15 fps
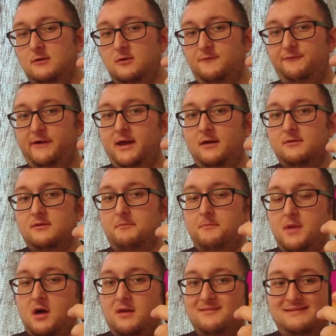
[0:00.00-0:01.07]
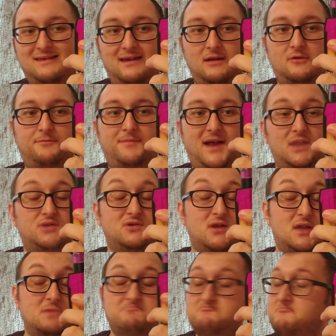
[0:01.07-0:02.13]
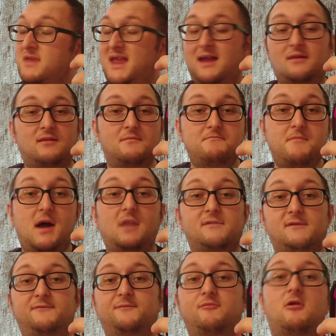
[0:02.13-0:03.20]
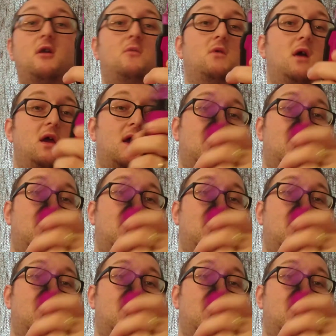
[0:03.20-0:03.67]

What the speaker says: 2000 mAh internal battery, that's a massive pro,